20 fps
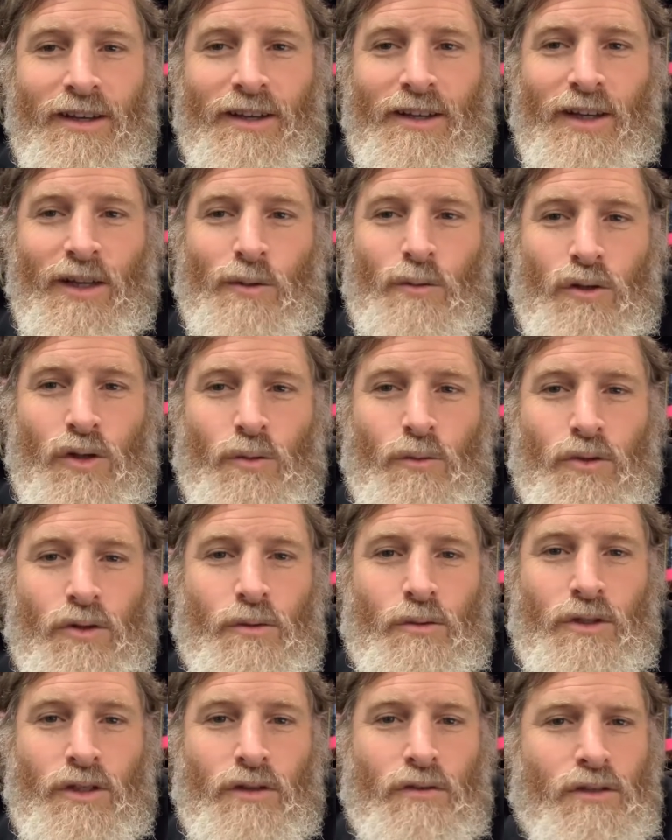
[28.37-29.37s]
and the Mishnah Berurah
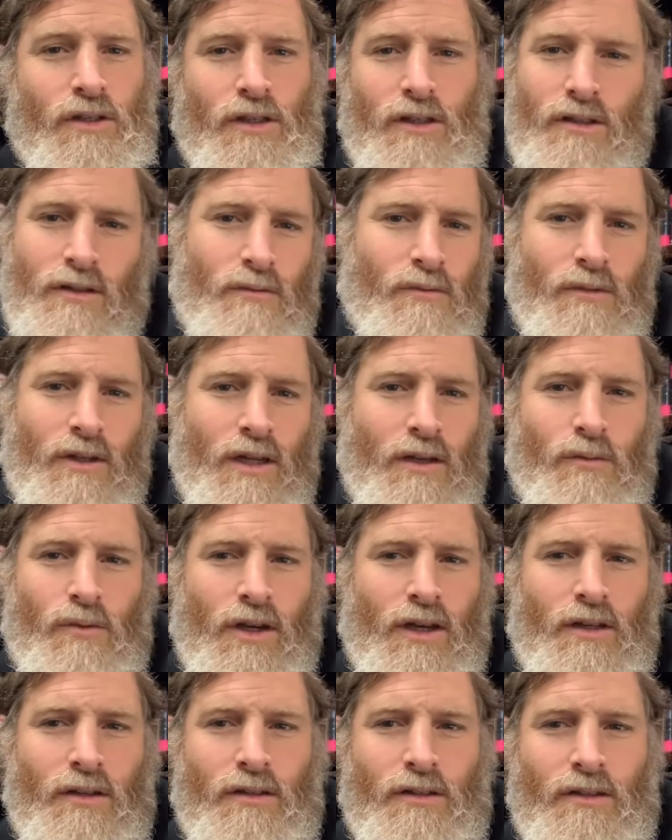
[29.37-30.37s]
himself says, not
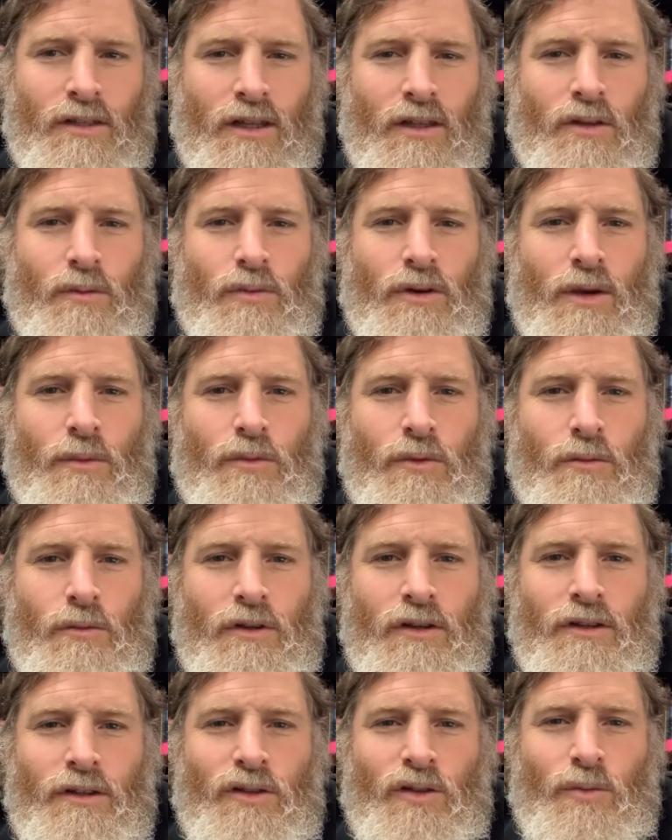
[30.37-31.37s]
right, it's not the proper
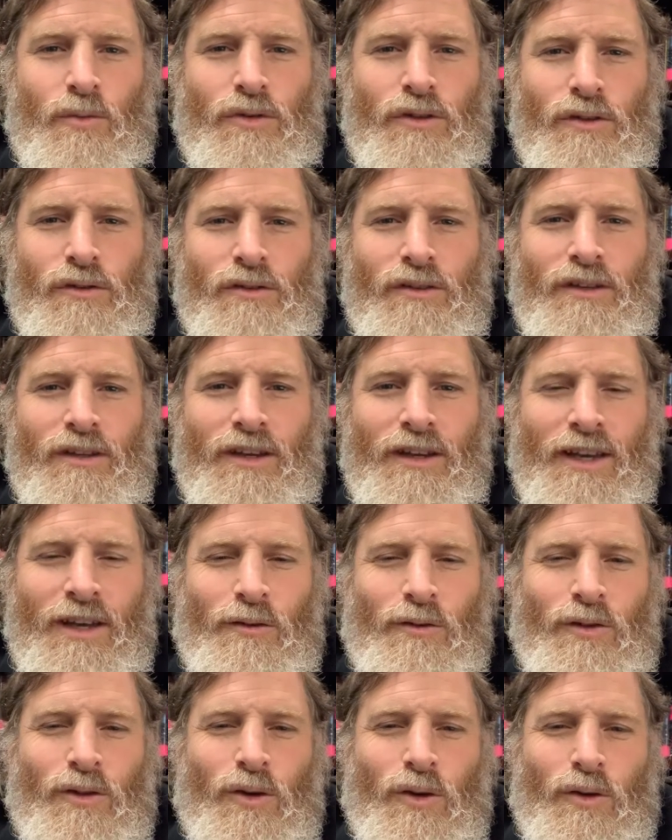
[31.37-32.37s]
minhag to put
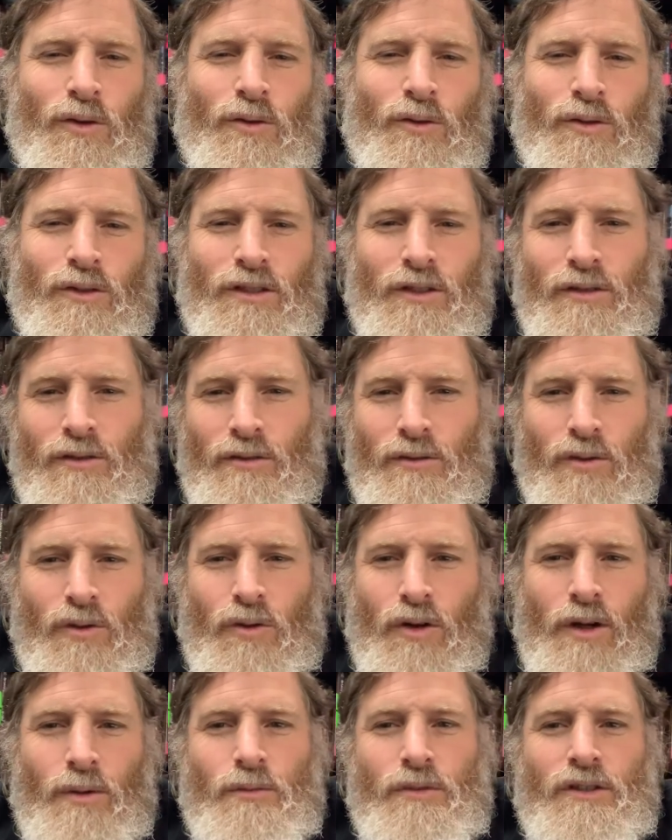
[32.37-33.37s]
out kernels and
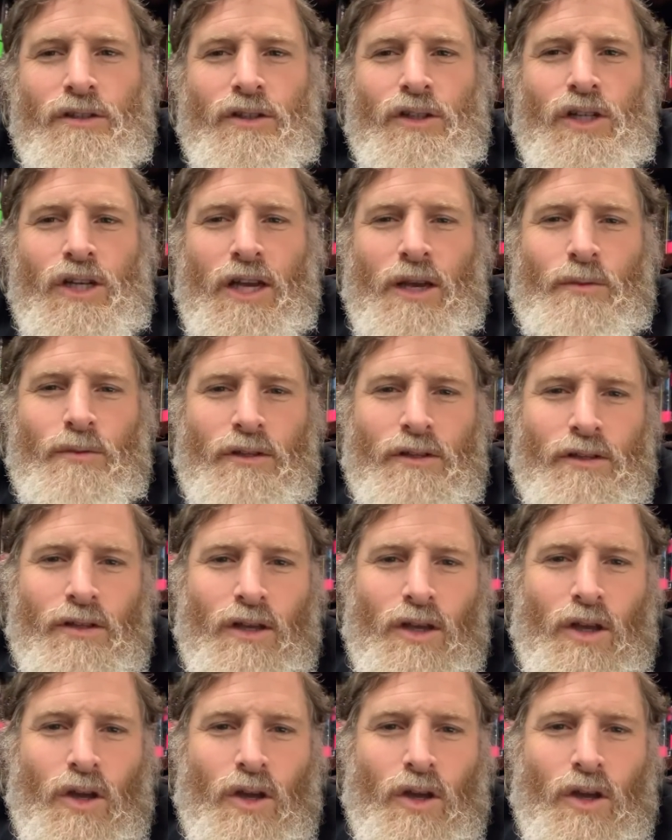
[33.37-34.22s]
crumbs on Shabbos.